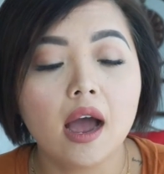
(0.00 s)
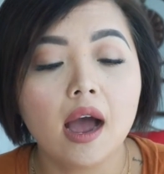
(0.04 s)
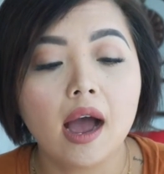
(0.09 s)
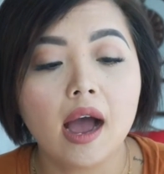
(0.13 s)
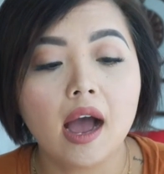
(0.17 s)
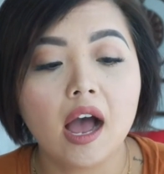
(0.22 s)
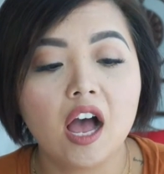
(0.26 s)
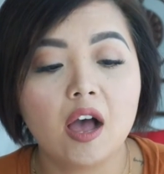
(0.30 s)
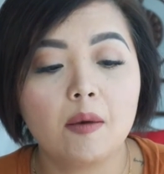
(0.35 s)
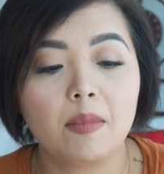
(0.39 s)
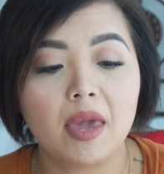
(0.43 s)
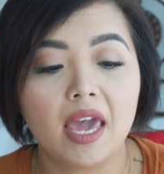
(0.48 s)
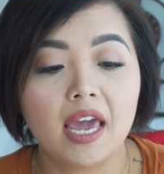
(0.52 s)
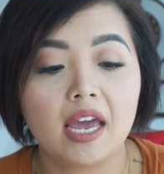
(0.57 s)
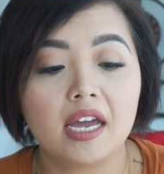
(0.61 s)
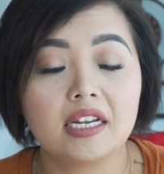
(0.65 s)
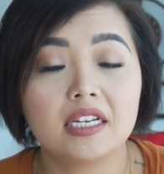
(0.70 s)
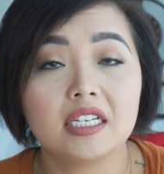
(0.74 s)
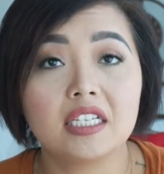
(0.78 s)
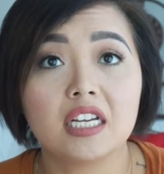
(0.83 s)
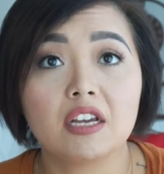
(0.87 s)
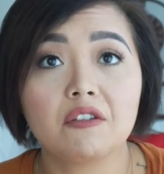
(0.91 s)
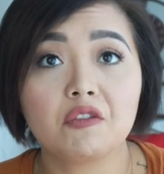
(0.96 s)

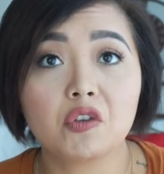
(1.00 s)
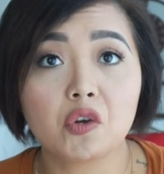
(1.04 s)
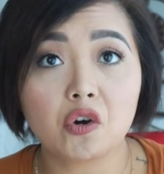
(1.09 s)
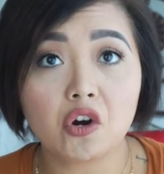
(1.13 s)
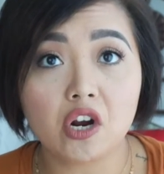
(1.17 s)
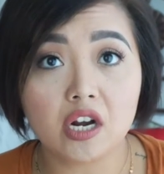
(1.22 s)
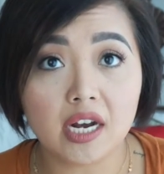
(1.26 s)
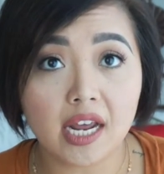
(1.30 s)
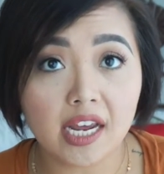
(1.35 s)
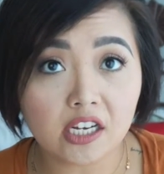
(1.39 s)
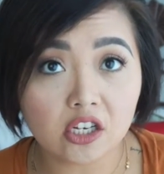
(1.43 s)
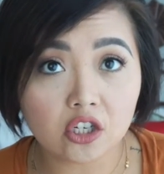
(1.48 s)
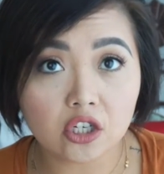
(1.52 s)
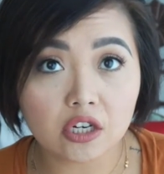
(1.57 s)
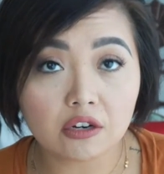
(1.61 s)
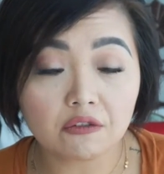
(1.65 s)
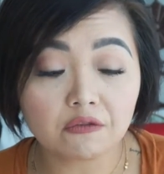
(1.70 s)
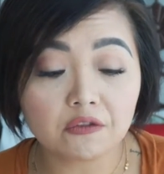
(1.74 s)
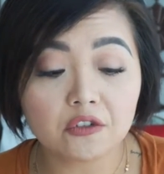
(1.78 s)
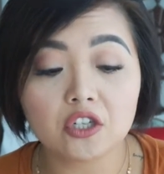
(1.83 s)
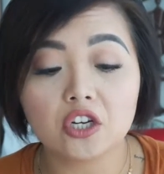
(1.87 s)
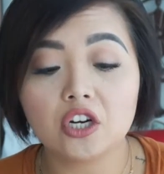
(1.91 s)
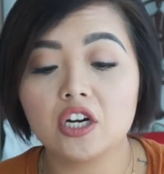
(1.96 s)
And if you're a night
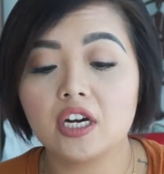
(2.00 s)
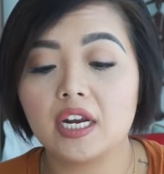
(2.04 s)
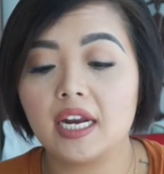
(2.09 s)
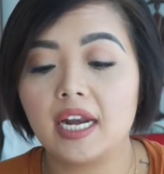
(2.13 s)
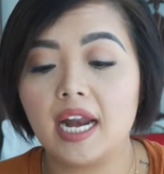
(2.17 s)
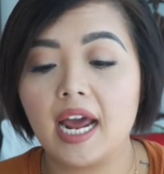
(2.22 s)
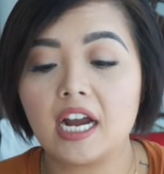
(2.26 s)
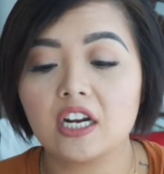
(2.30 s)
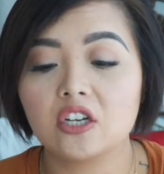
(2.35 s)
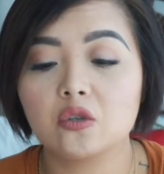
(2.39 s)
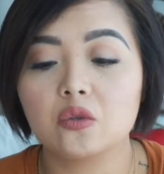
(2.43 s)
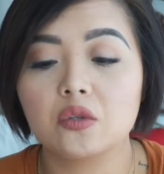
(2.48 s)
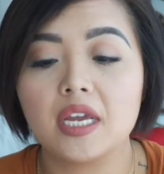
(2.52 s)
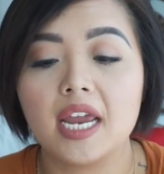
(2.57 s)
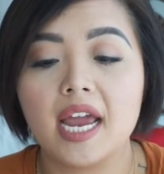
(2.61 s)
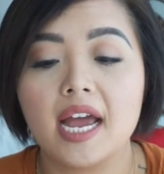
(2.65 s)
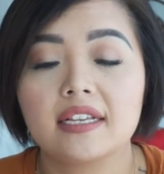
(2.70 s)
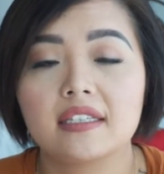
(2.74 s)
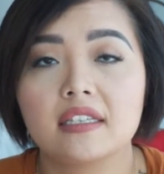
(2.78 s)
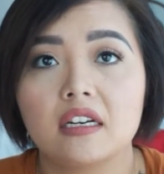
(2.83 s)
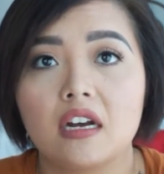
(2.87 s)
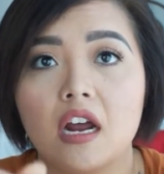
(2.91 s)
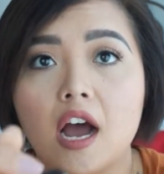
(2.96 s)
shifter, it actually
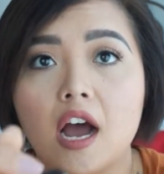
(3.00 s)
has an